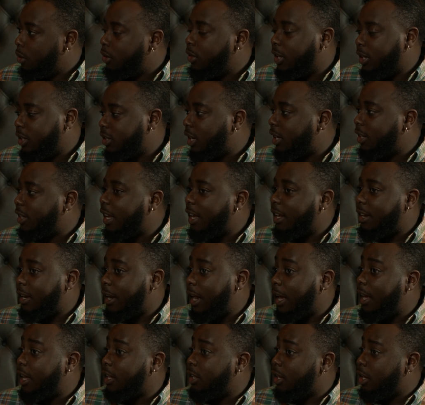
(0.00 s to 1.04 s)
things like that,
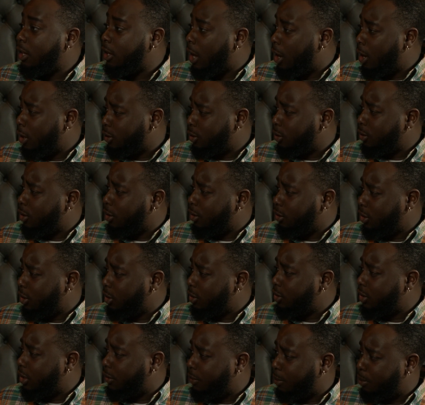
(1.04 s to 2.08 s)
they can also go to
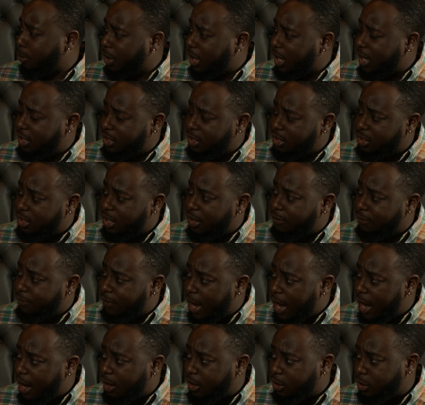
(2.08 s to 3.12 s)
those different places and
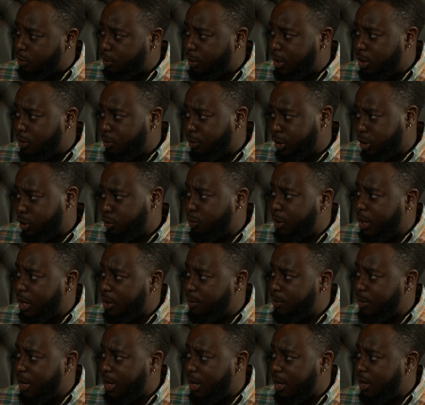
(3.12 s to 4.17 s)
file as well. Would you
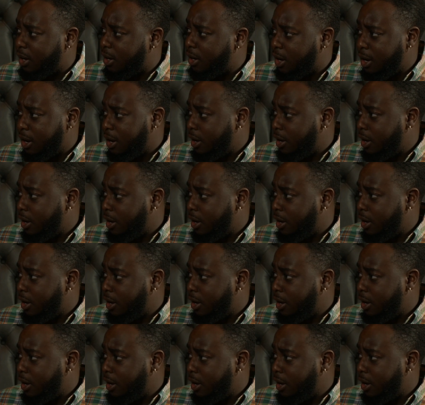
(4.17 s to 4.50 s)
recommend?